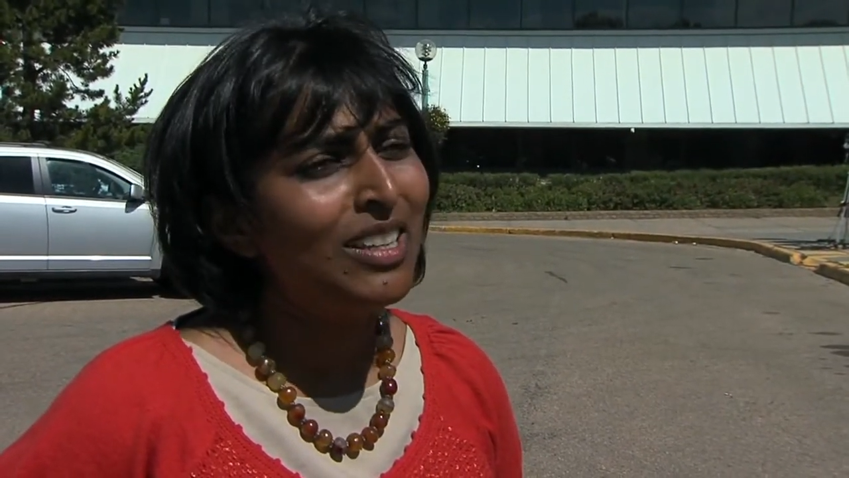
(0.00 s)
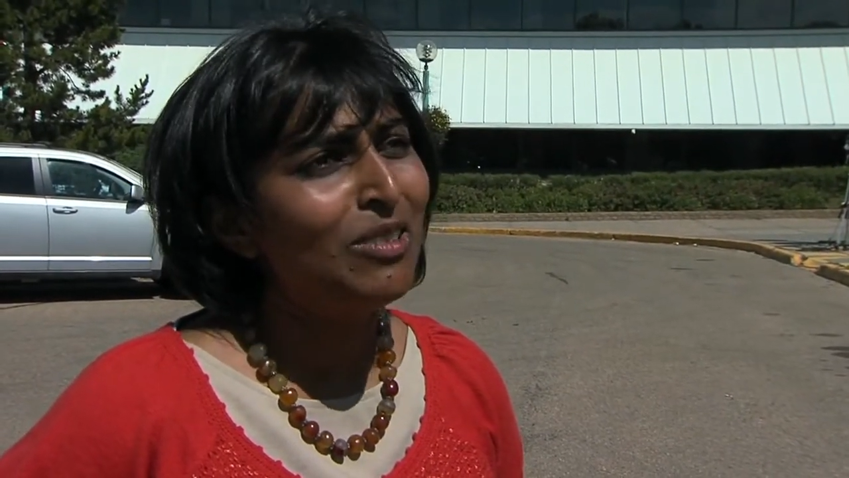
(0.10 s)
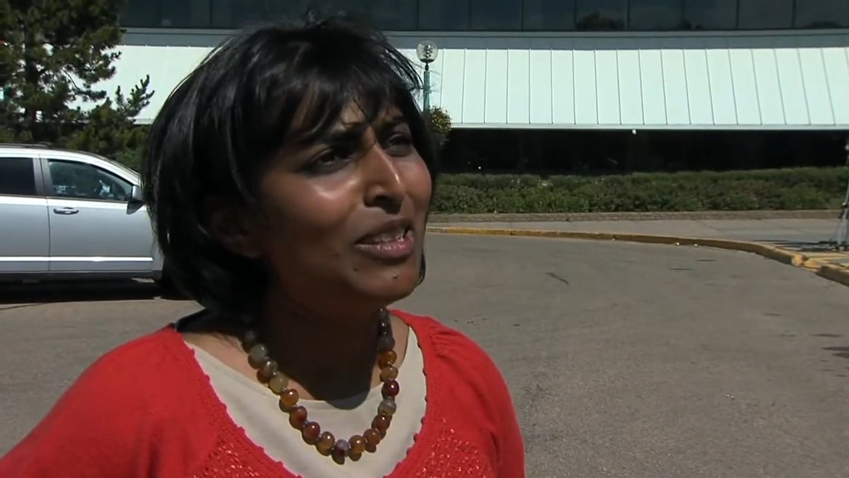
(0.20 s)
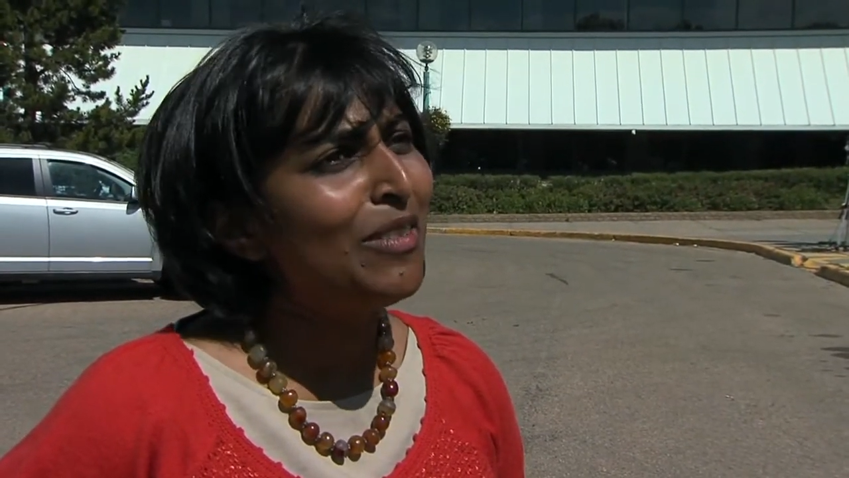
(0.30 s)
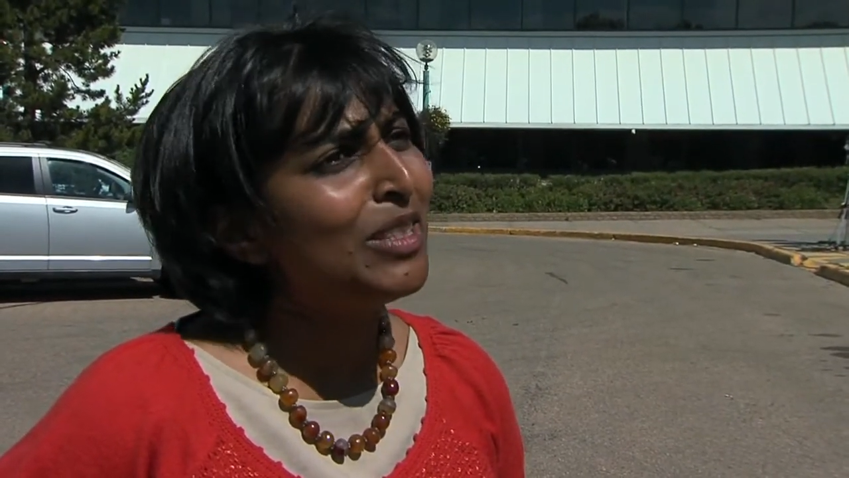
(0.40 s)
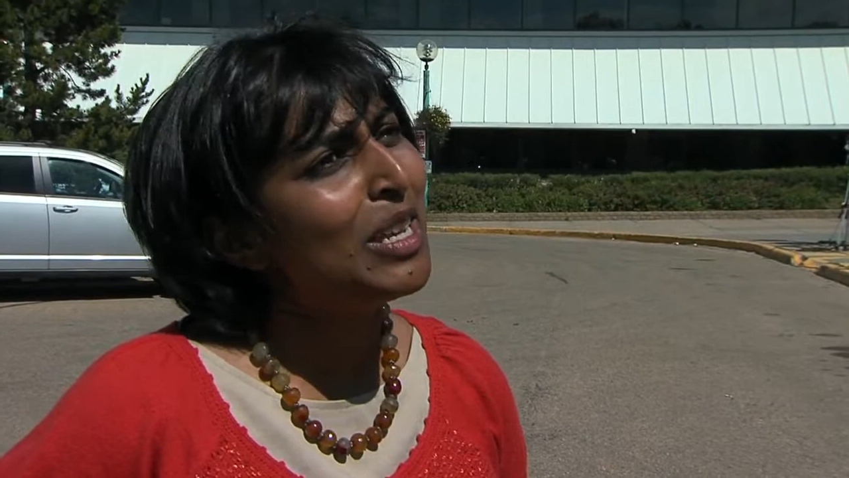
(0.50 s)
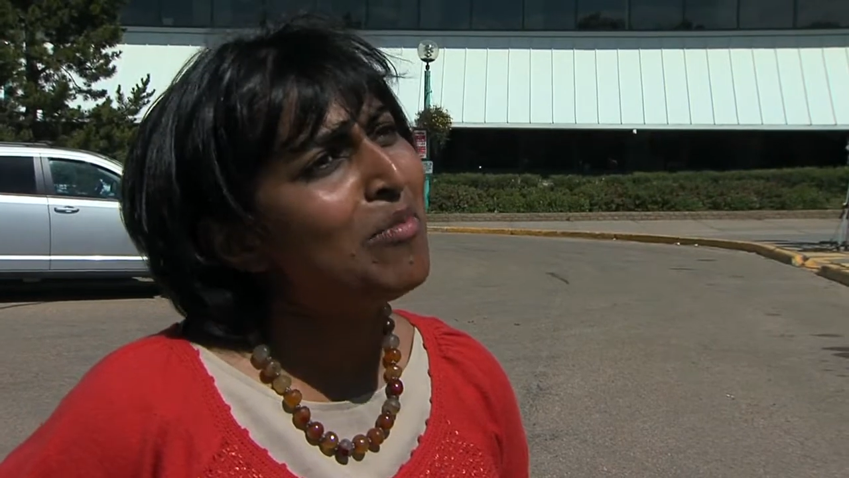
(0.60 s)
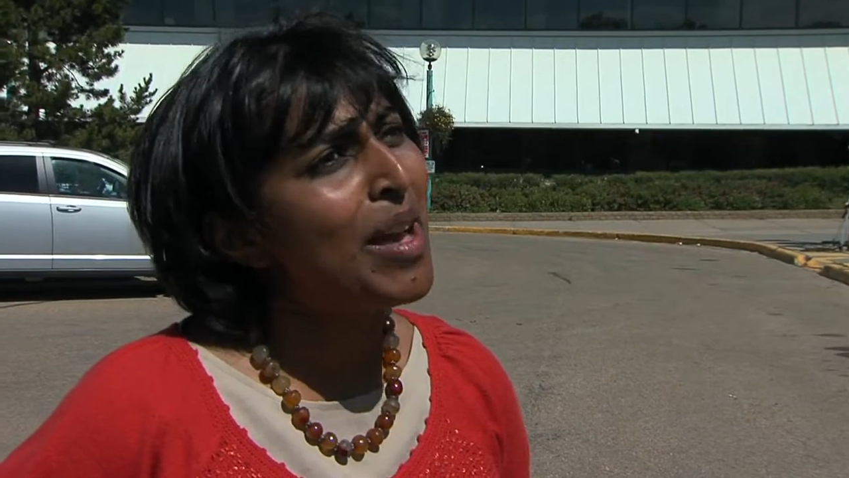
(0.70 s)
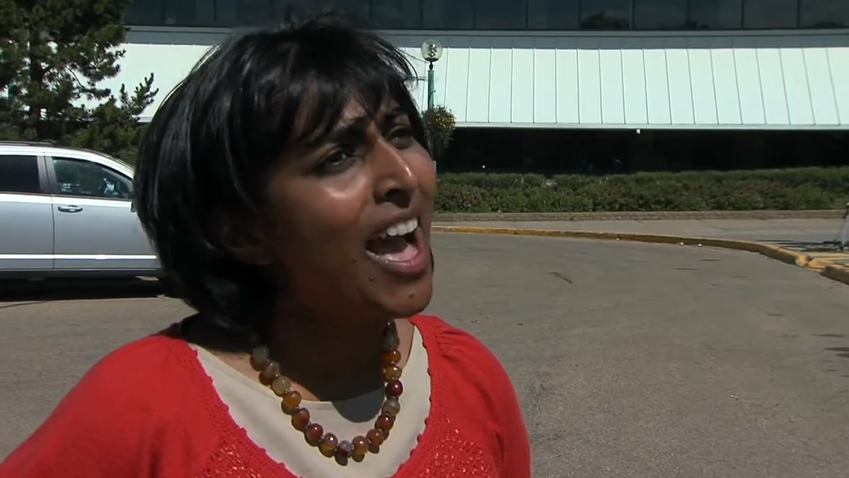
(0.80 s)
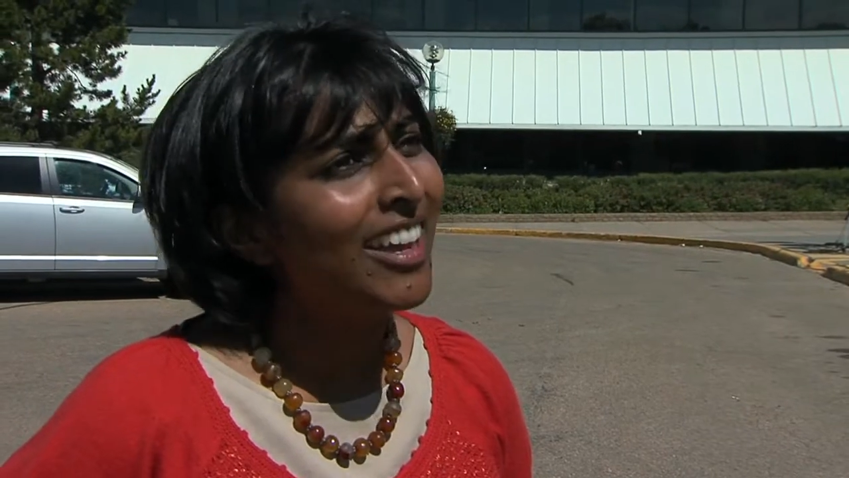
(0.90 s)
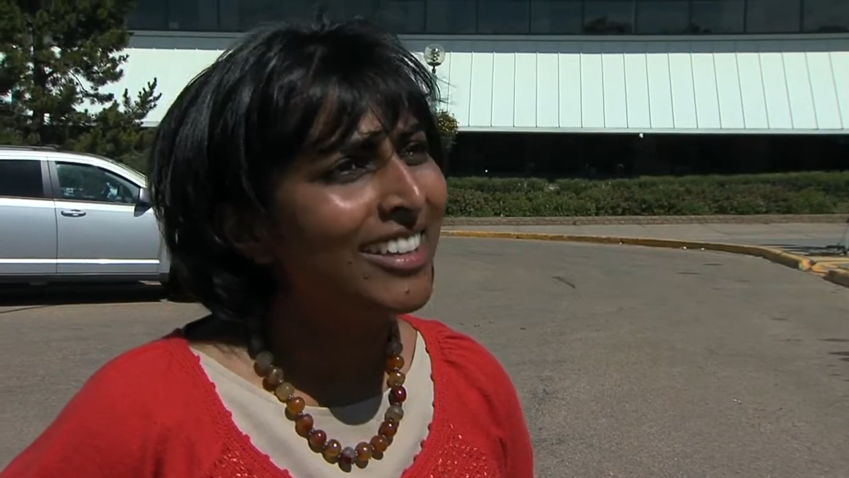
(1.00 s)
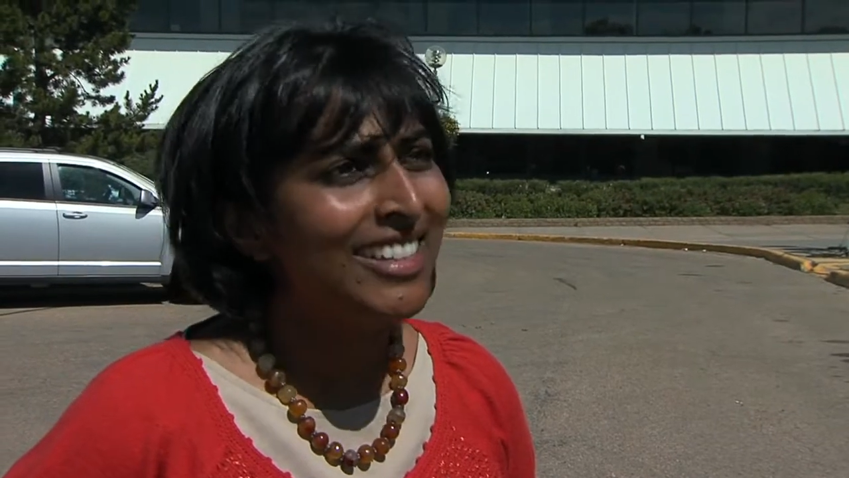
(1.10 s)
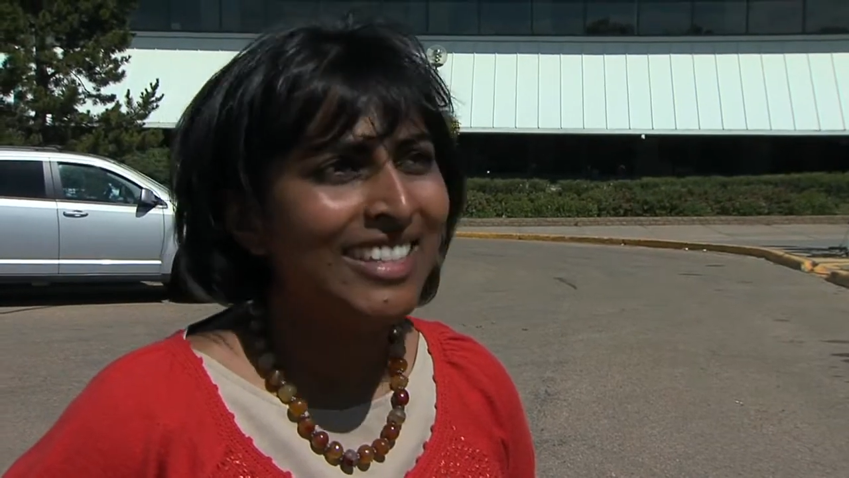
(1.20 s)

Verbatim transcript: you know, love to come back and